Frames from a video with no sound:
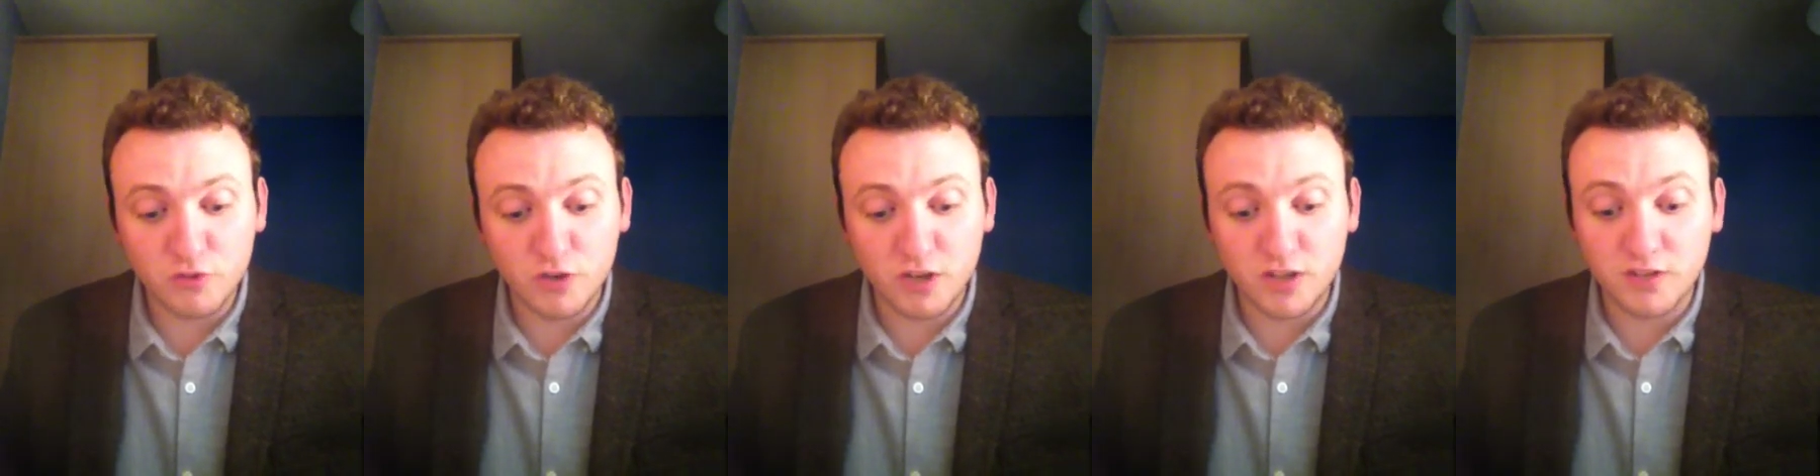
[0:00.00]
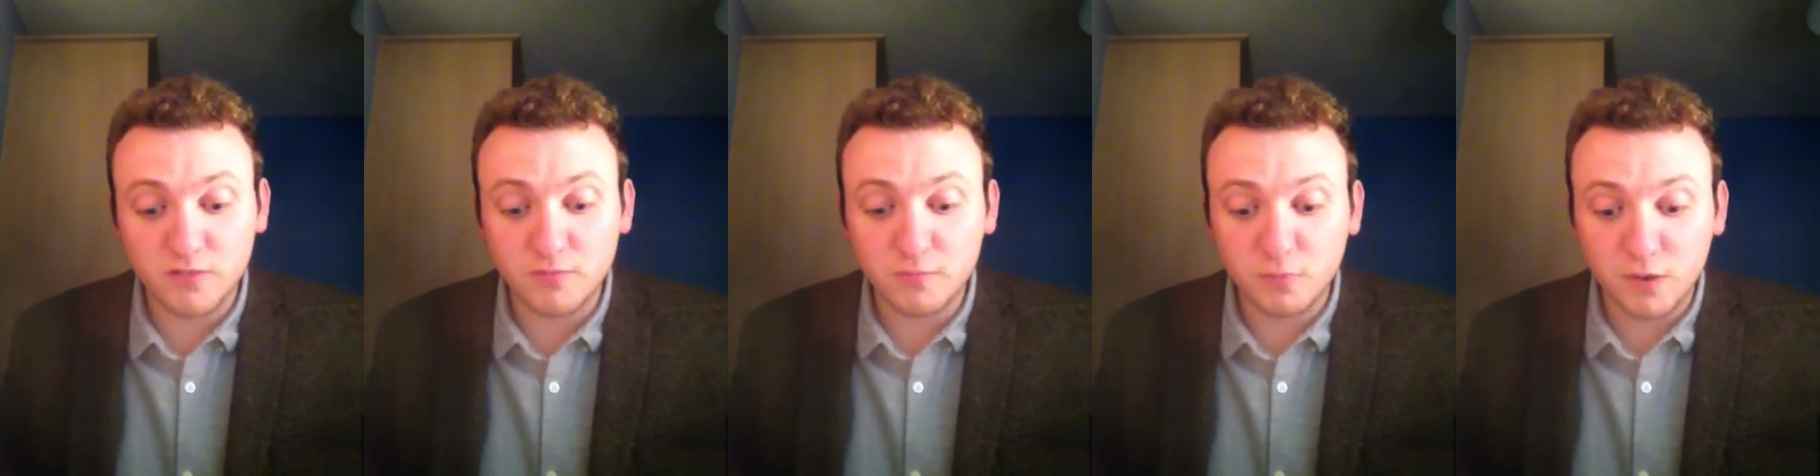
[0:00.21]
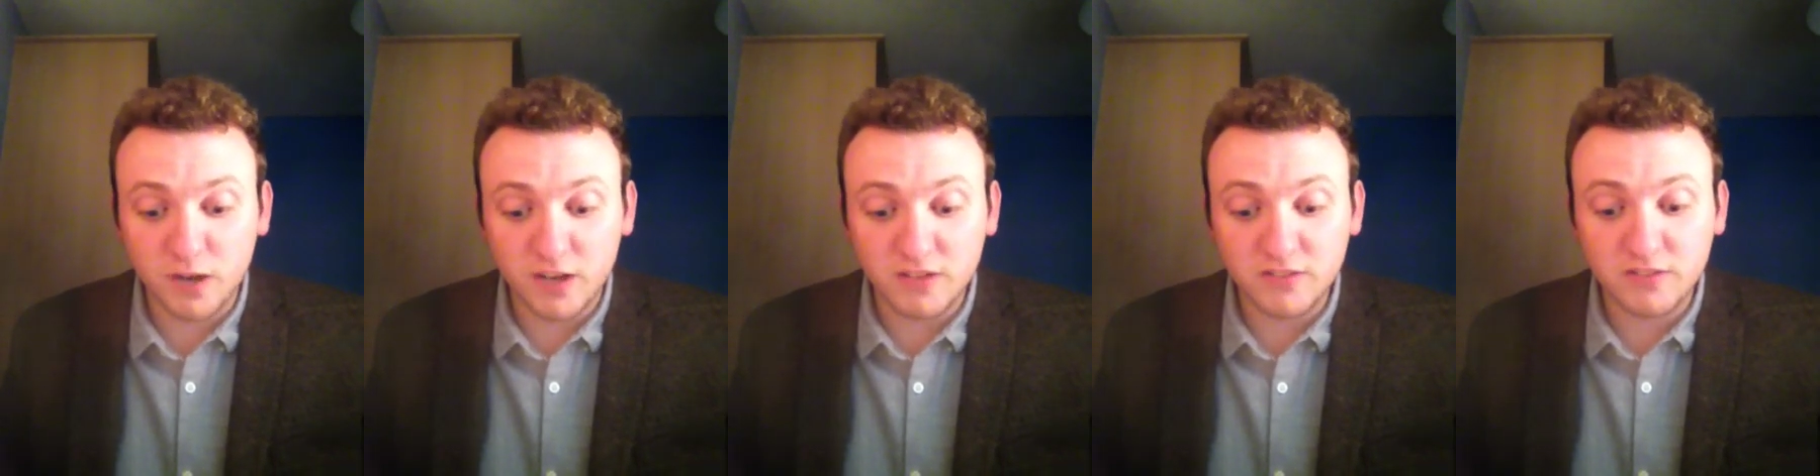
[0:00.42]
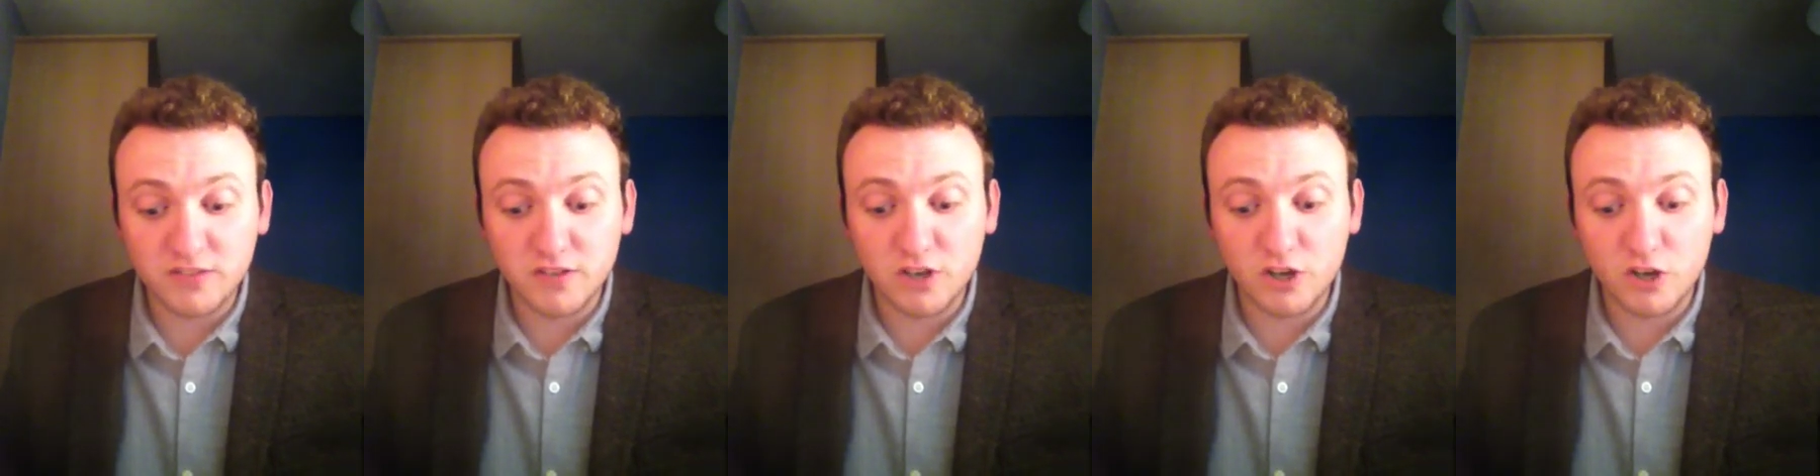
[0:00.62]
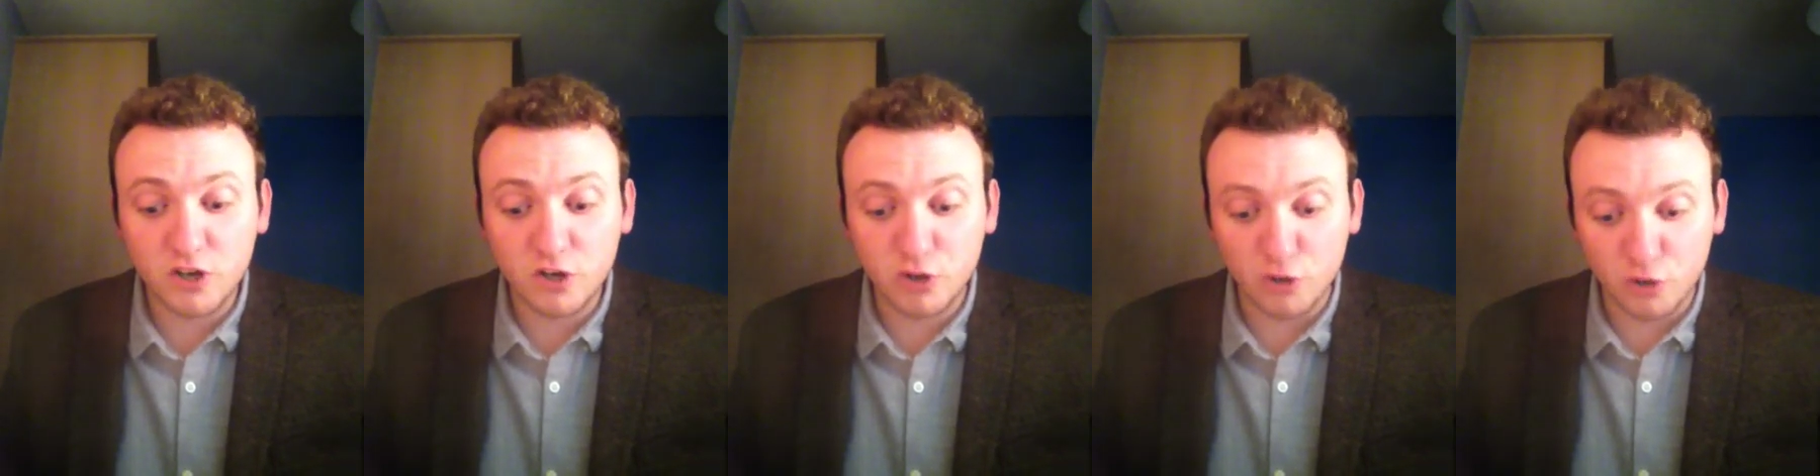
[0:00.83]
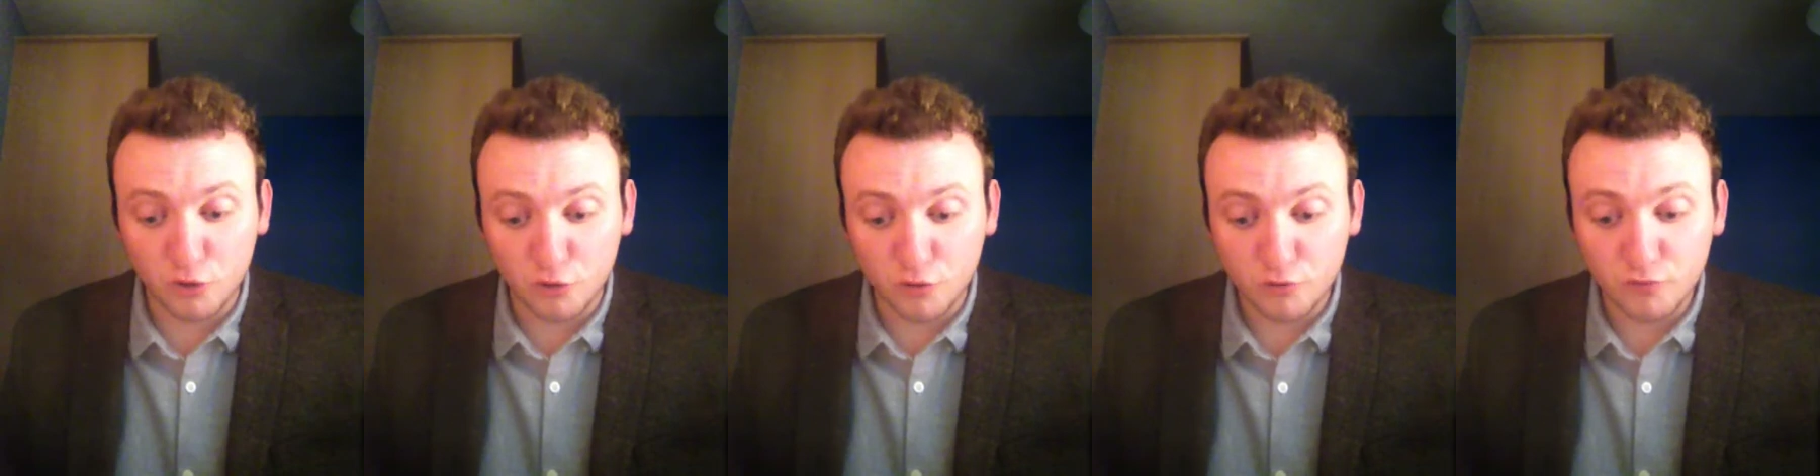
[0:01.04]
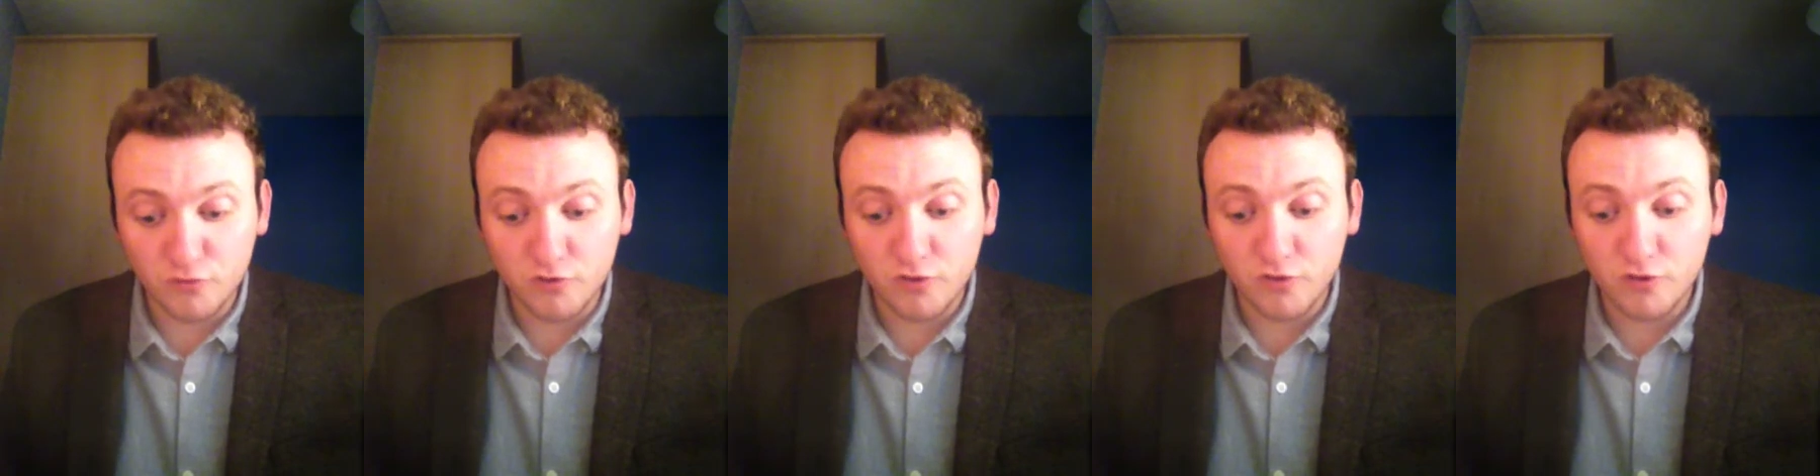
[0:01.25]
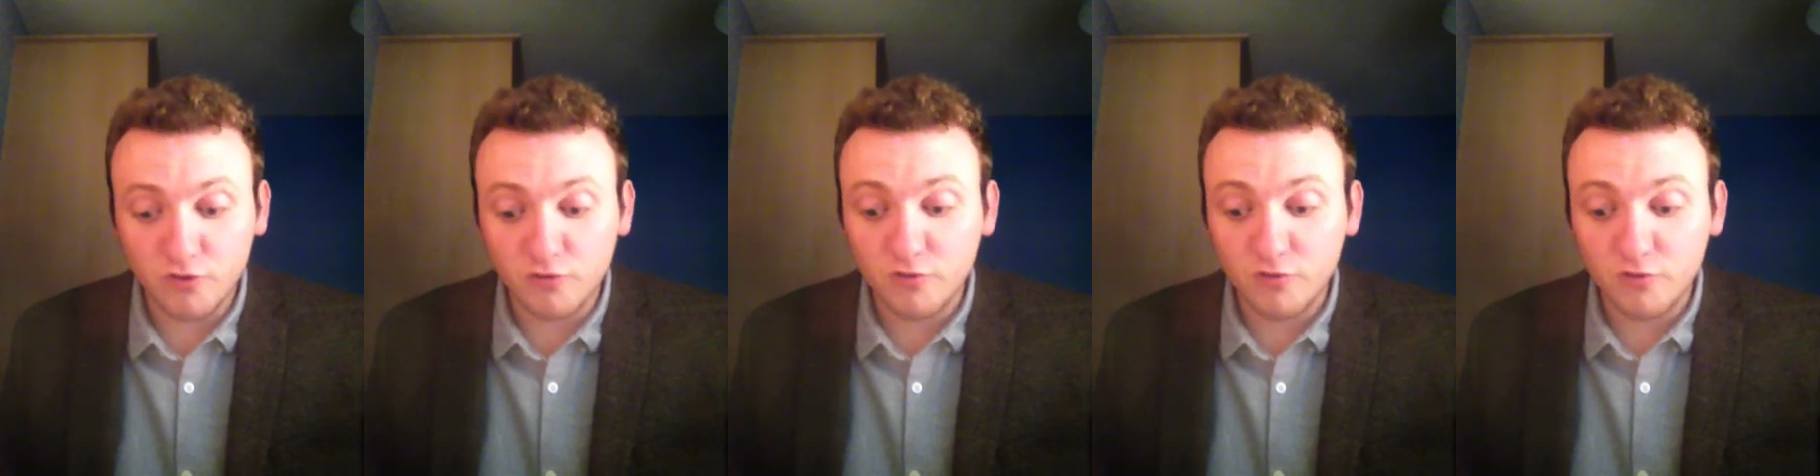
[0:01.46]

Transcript: express their love